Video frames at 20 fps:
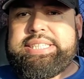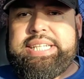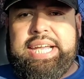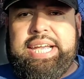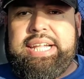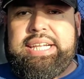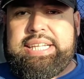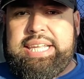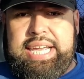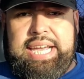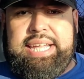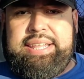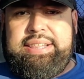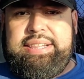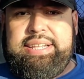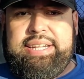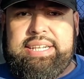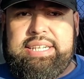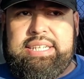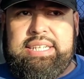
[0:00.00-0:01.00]
dead
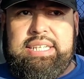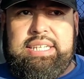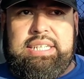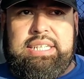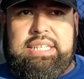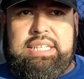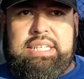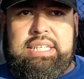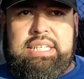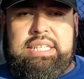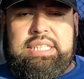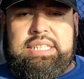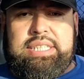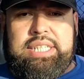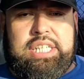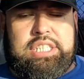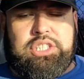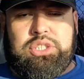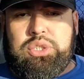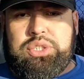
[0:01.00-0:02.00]
Catholic.
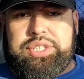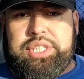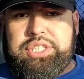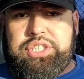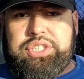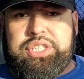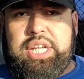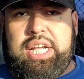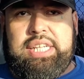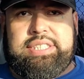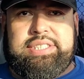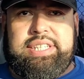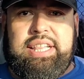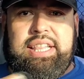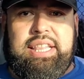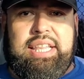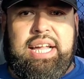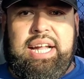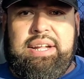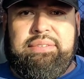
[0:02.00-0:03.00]
There's no such thing as a
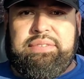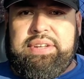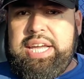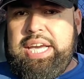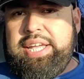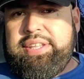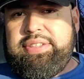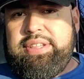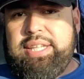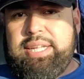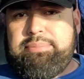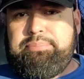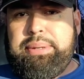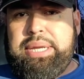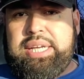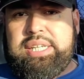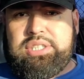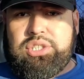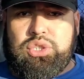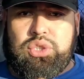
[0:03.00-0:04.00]
live Catholic
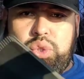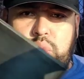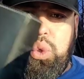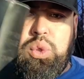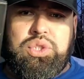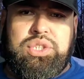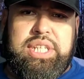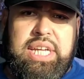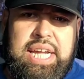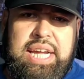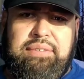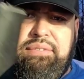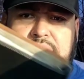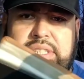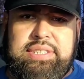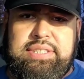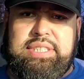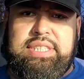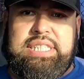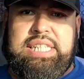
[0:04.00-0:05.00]
because those that have the
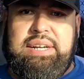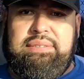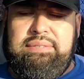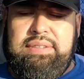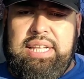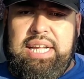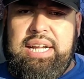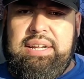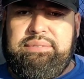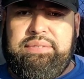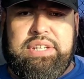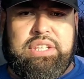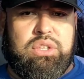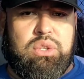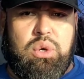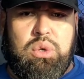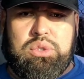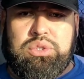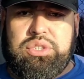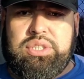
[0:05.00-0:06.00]
Son have life, and
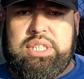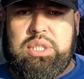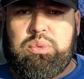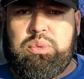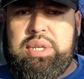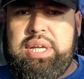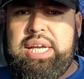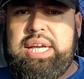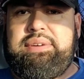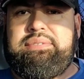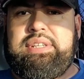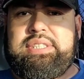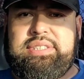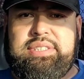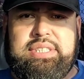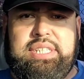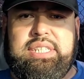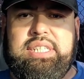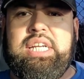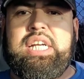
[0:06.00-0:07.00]
those that do not have the
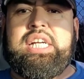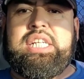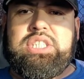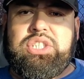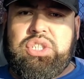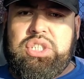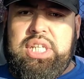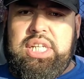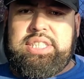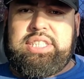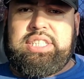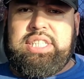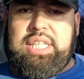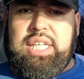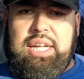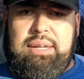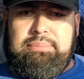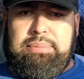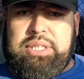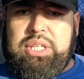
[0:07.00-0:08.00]
Son should not see
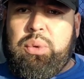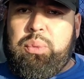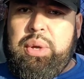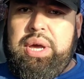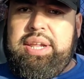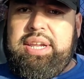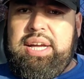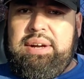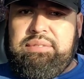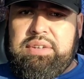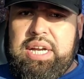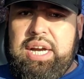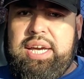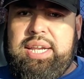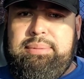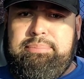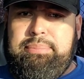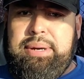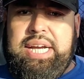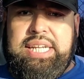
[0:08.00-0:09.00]
life, but the wrath of
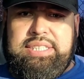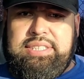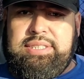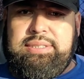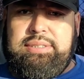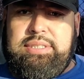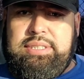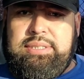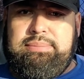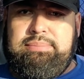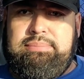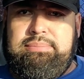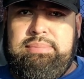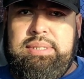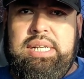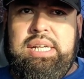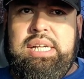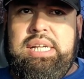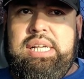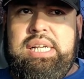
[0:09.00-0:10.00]
God abides on them.
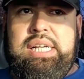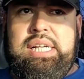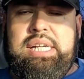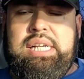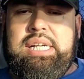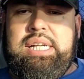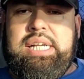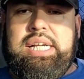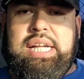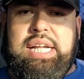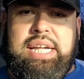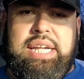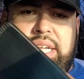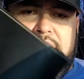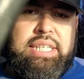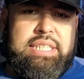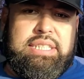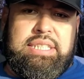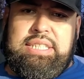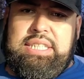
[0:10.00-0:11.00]

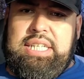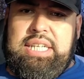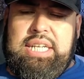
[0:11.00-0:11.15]
And